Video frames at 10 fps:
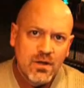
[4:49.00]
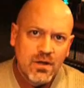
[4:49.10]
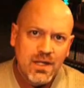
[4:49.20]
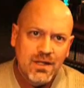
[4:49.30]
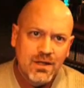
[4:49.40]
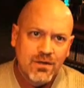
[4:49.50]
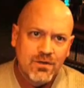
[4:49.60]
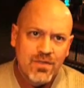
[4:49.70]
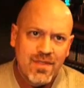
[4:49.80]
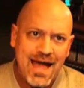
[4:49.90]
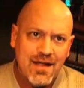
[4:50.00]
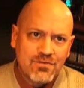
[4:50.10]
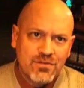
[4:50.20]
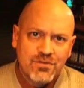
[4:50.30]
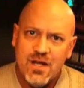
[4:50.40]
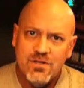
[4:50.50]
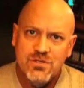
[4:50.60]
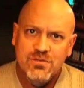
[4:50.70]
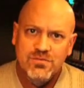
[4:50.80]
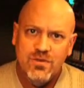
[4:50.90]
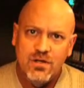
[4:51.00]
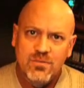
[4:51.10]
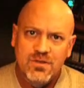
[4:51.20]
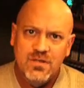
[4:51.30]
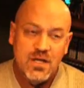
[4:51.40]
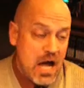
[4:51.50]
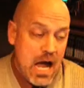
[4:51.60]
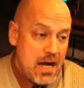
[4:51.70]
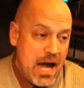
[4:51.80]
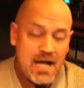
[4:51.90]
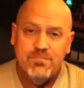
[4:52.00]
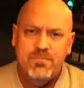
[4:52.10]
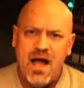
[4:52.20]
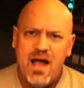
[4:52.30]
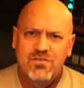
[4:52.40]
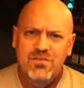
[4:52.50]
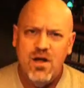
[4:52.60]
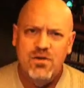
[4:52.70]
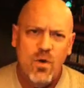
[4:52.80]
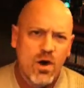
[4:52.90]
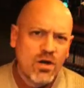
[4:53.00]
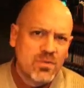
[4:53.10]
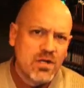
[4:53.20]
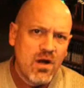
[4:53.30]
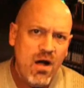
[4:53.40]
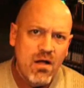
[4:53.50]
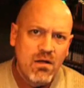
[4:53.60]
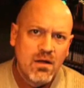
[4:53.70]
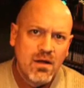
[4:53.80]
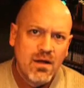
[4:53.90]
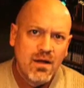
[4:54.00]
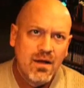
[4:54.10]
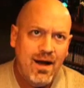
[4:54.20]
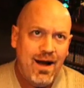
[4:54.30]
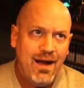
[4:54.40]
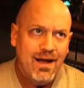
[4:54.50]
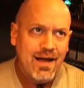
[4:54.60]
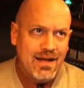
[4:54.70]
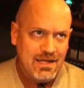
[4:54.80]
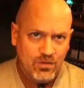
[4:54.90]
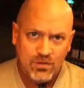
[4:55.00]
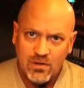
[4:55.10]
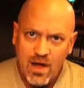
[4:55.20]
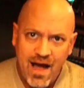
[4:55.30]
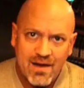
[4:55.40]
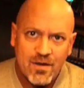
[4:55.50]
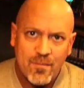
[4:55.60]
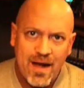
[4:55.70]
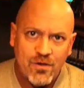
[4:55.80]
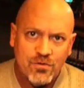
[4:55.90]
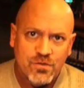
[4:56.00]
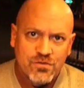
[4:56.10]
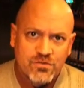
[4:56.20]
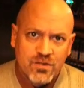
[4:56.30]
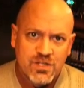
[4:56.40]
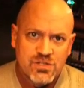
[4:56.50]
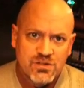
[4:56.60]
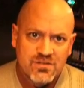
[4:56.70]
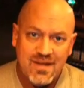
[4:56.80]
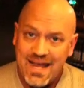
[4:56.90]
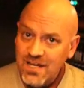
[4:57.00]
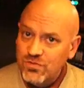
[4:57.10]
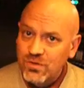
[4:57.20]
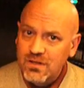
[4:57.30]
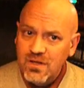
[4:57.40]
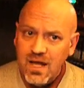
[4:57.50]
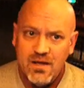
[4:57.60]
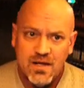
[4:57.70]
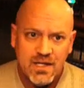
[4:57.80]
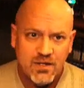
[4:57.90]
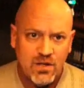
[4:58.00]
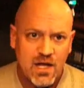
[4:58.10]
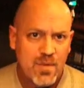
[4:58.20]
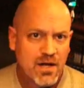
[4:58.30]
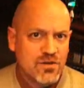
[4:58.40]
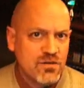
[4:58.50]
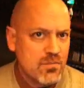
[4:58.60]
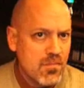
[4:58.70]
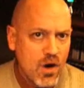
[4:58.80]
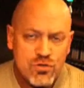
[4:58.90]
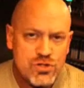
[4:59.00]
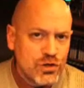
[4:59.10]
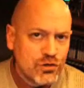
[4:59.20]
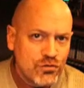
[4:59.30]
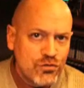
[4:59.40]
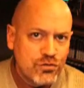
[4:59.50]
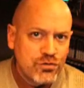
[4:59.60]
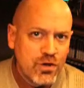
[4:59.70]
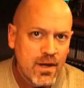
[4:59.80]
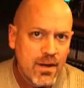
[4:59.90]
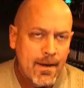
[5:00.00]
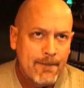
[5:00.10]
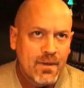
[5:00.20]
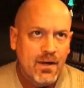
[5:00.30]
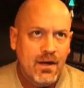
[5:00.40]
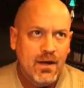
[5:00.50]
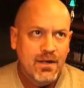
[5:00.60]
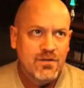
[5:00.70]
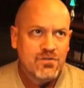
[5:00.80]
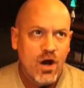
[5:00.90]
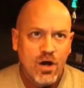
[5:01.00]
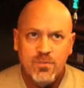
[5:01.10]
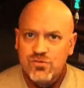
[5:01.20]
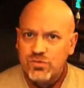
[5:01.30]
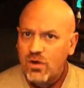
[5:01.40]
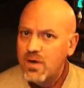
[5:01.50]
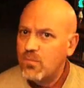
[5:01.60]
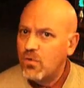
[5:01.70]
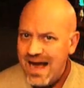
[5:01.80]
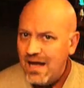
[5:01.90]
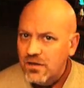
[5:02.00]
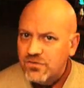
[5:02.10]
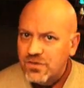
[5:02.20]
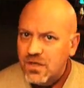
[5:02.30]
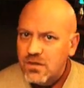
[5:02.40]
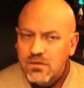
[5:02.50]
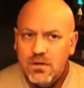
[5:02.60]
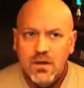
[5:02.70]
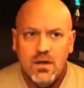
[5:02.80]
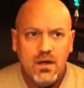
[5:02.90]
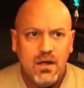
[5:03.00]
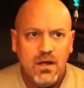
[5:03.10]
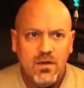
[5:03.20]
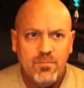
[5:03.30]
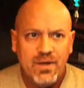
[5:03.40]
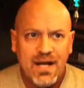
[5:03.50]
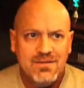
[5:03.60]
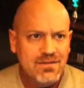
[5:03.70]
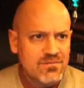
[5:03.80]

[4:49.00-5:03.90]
in that section of argumentation? I saw no argument at all. I hear a lot about Christopher Hitchens' hatred. I hear a lot about his emotions, his arbitrary morality, But I didn't